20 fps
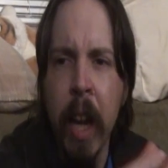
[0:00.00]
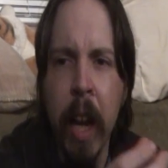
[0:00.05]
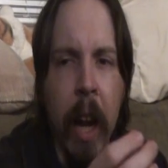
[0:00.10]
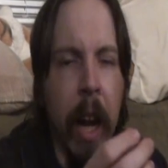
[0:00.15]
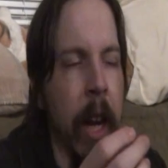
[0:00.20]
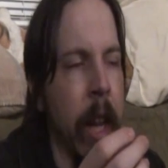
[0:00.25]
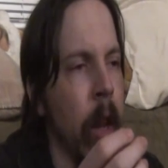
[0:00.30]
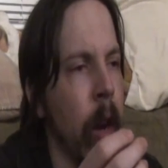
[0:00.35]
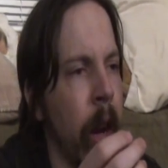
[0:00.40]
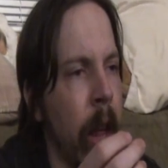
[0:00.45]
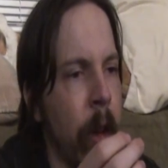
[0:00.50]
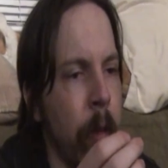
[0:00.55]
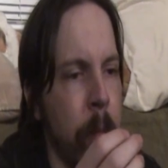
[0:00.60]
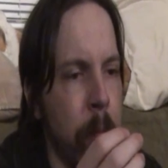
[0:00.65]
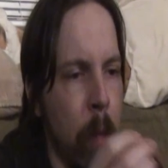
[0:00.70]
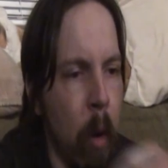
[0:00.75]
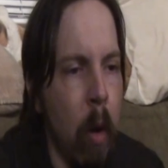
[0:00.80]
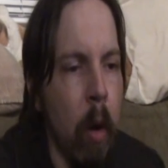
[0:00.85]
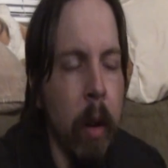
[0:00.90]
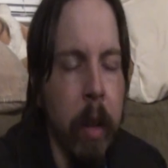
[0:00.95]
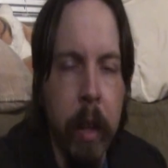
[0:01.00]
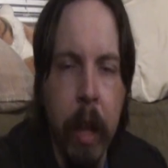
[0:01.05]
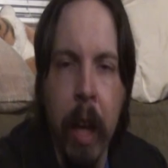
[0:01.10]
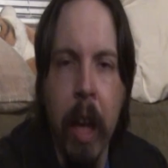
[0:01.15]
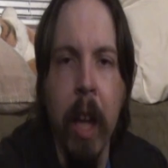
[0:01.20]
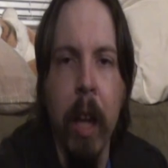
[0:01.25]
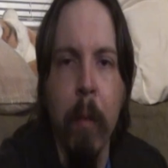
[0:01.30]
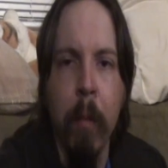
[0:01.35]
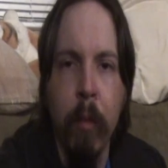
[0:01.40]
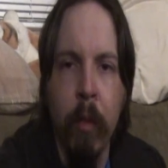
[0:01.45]
And he'll have more
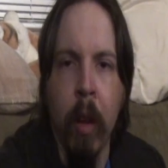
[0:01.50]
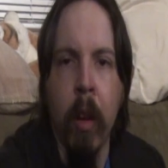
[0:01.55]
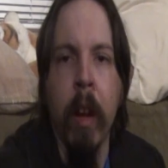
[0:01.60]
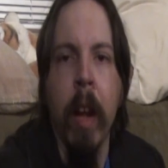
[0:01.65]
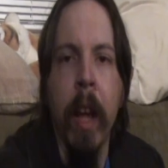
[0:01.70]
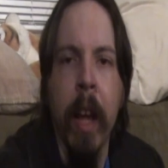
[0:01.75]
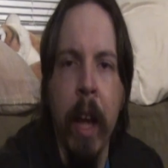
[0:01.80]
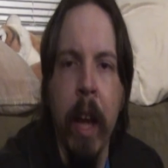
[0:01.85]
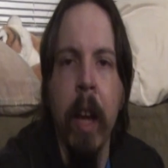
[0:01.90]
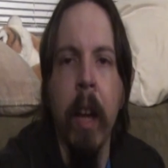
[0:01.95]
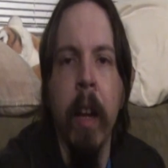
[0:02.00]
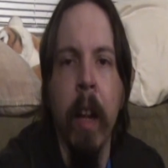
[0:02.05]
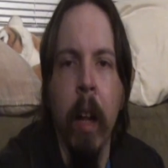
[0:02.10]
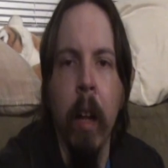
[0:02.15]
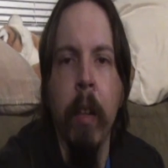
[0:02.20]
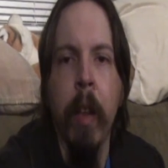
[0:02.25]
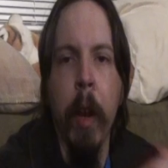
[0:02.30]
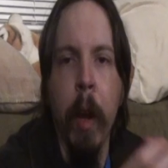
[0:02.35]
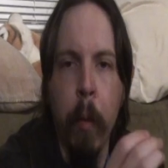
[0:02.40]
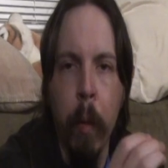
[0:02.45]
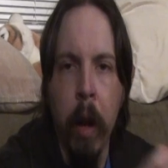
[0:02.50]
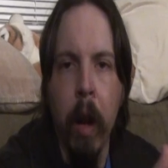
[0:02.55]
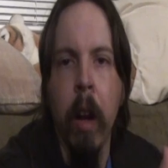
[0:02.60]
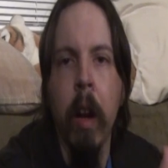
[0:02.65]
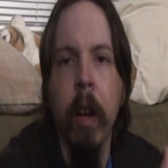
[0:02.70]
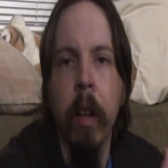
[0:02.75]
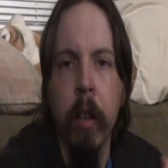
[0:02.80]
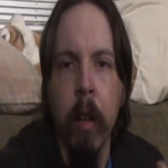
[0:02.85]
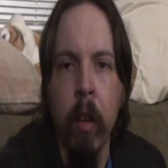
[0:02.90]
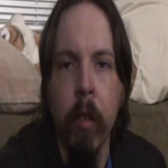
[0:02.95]
games on a handheld than he will
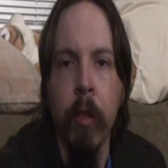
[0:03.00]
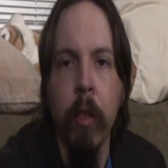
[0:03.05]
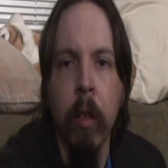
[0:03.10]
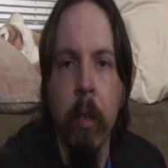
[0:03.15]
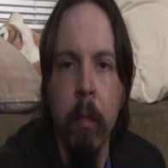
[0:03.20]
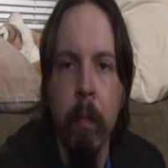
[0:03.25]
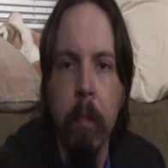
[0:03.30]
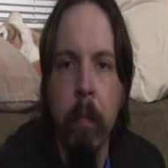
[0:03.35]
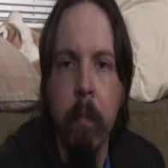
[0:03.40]
on a console.